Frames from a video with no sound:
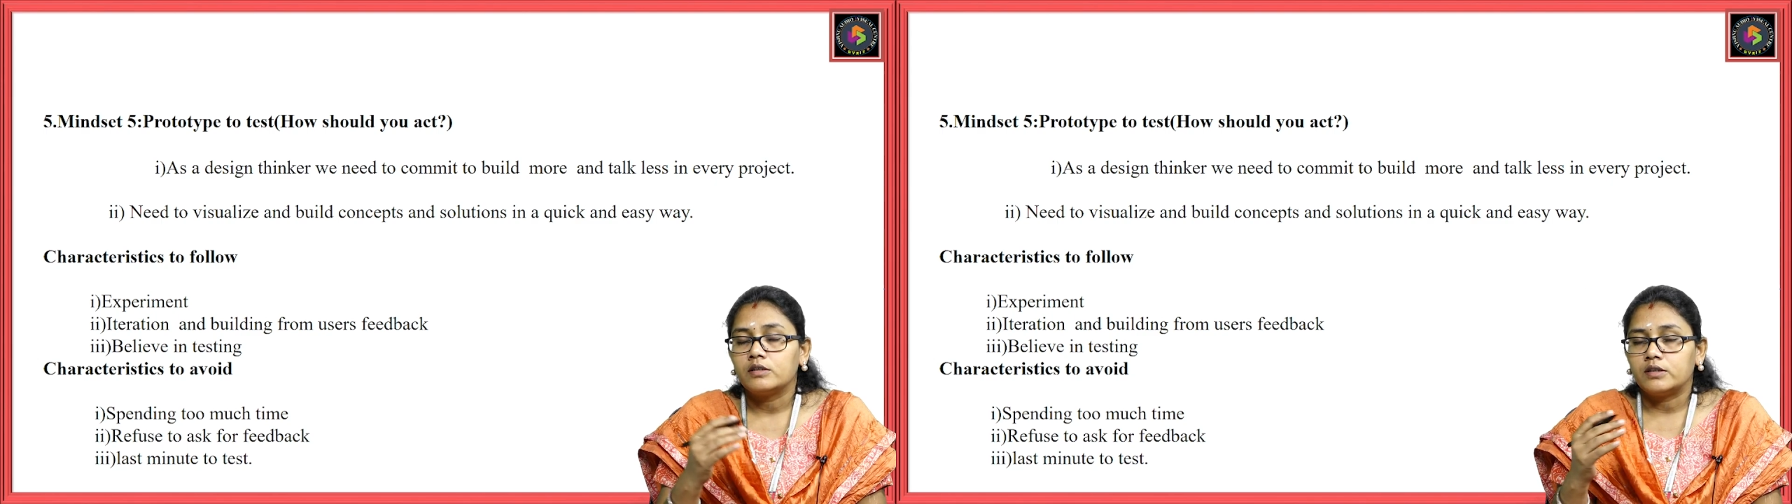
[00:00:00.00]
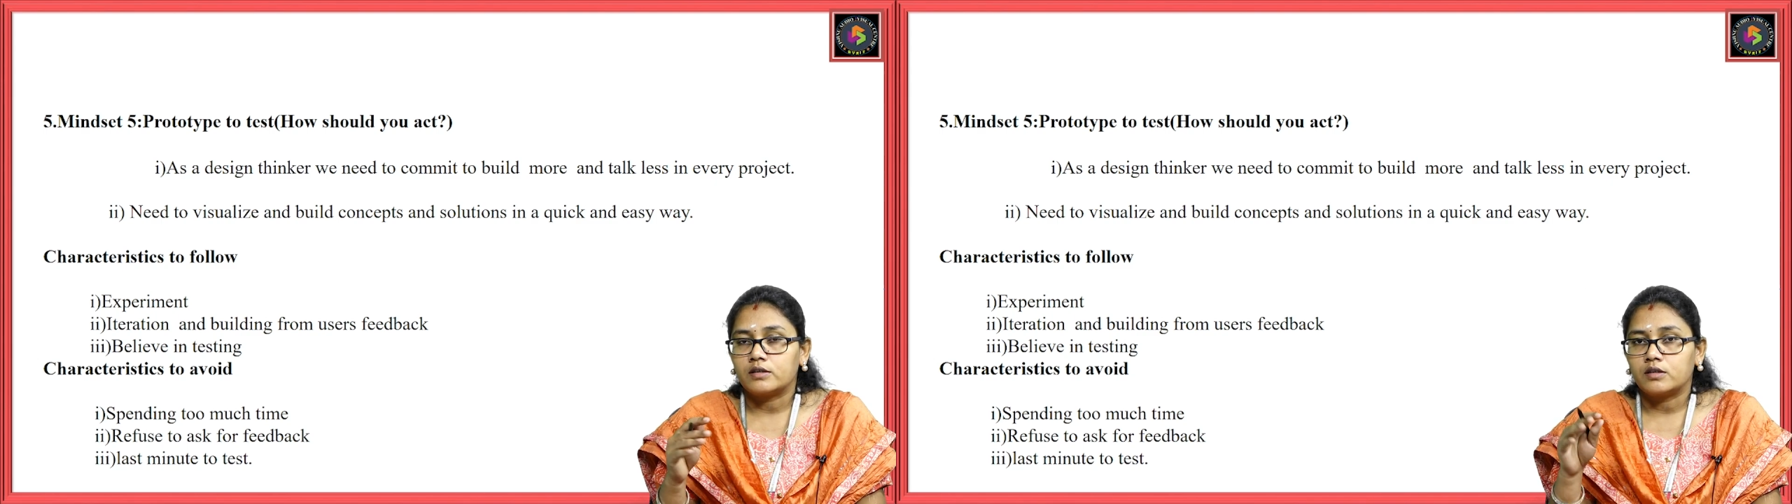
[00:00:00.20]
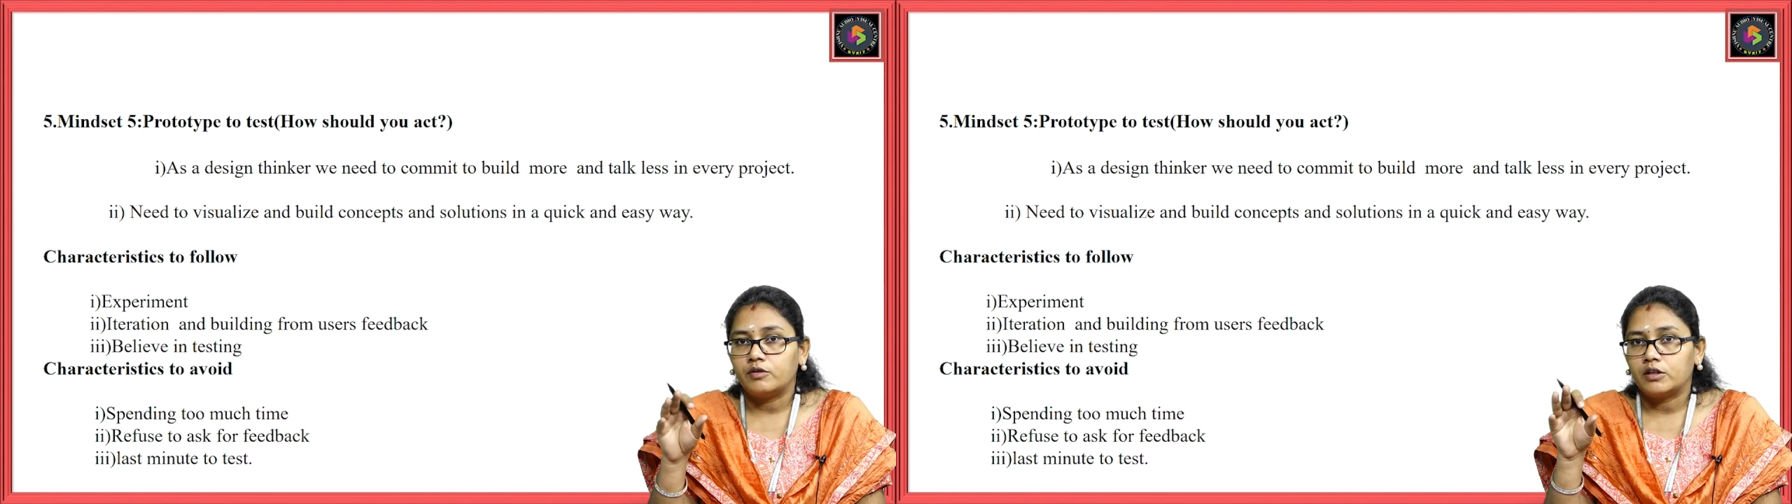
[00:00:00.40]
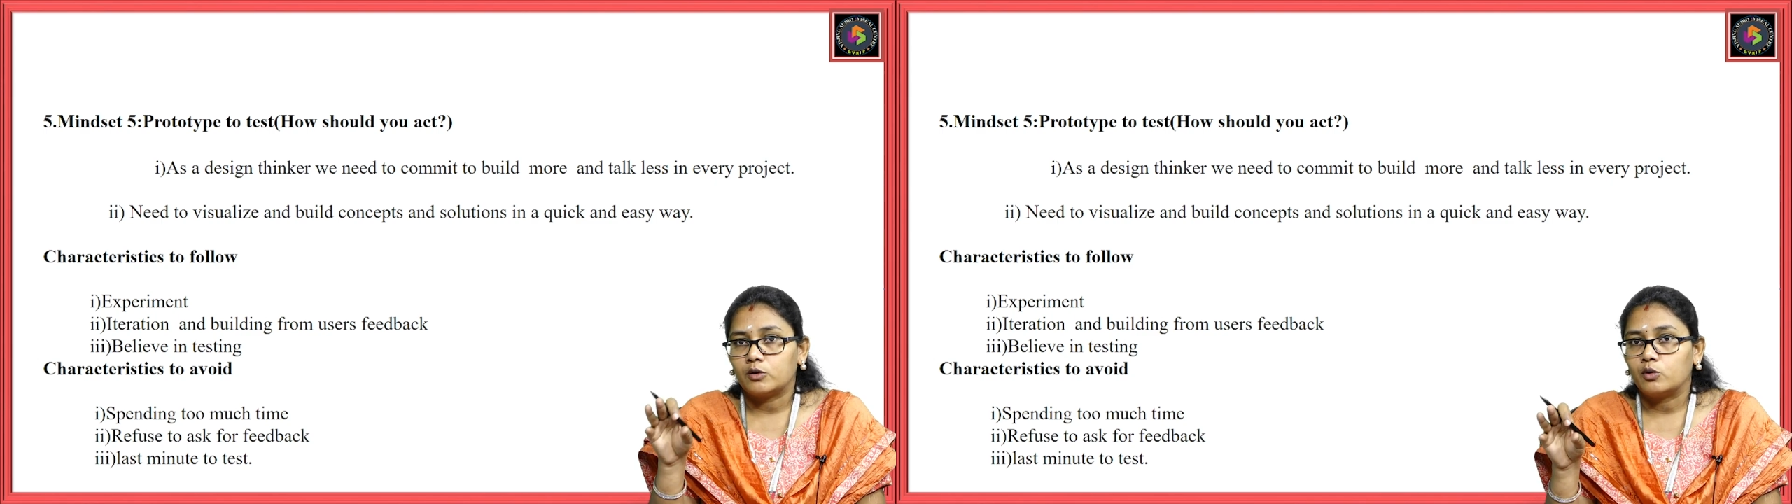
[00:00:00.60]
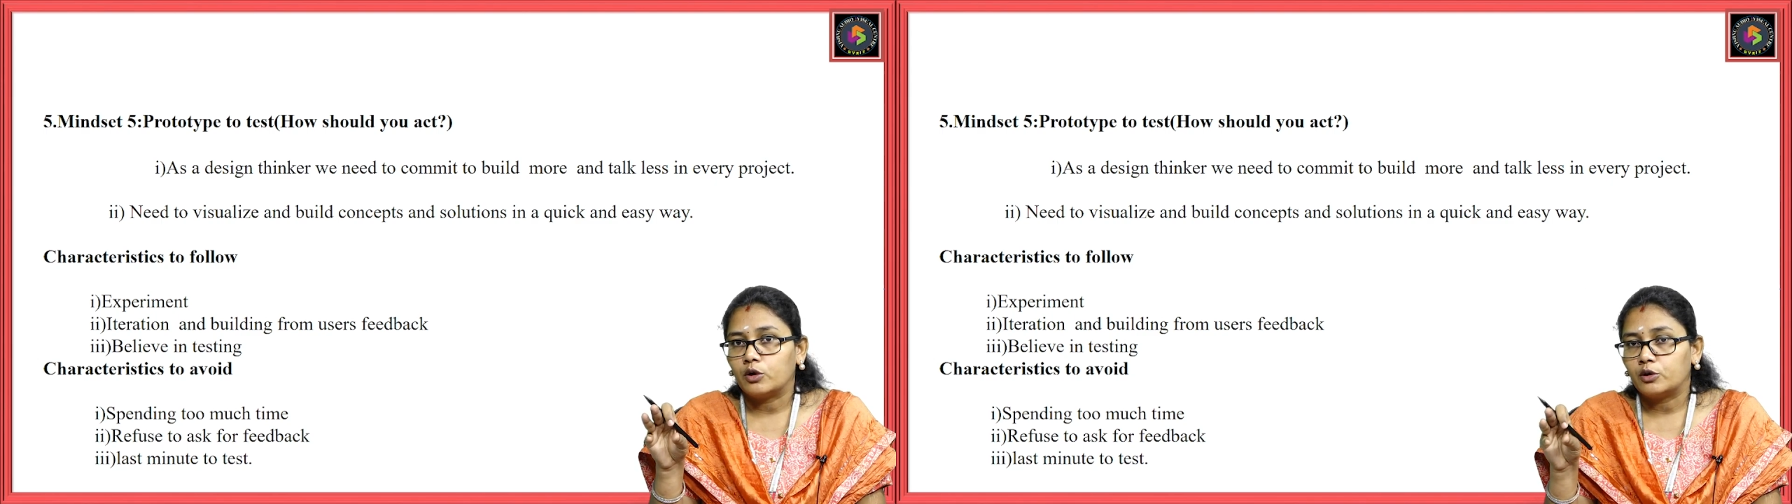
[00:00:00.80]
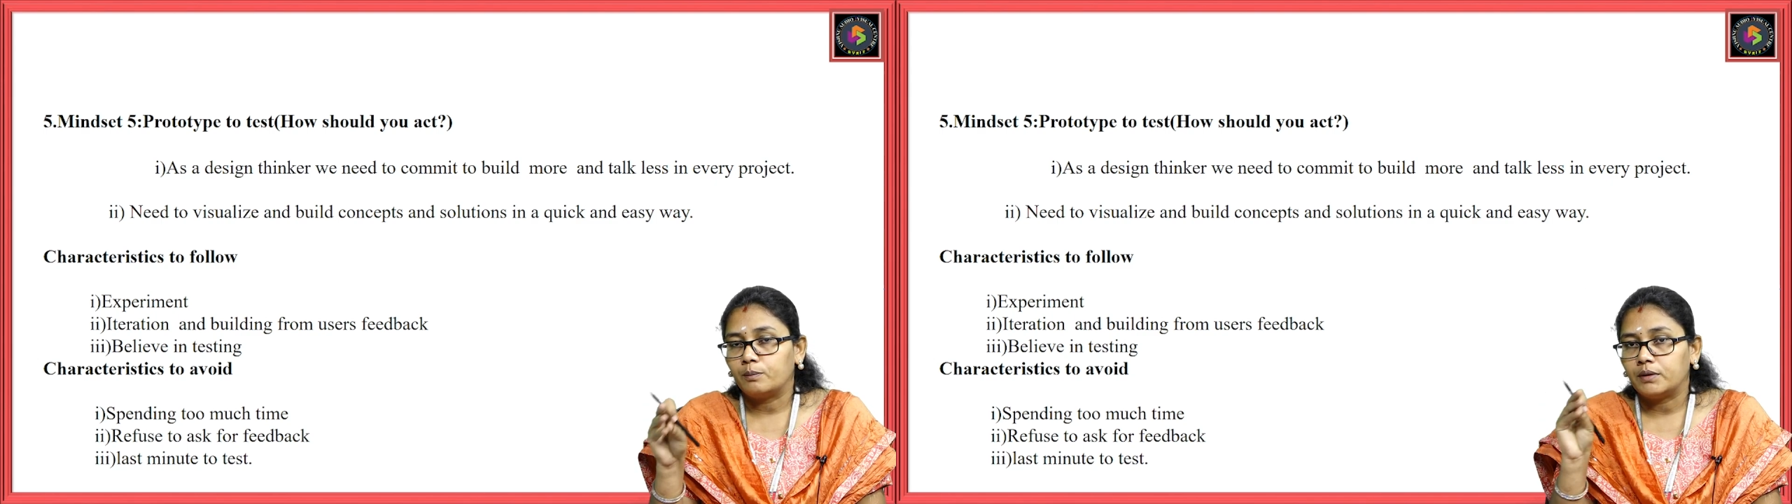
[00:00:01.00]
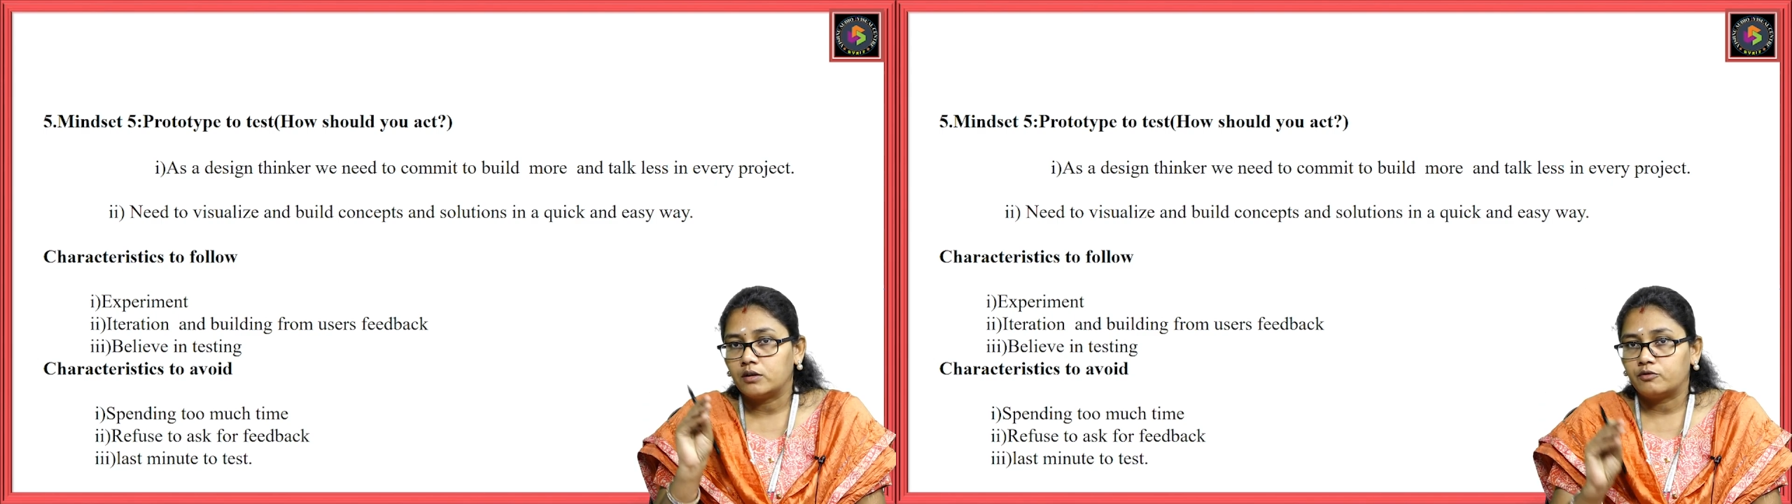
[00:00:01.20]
just we are going to build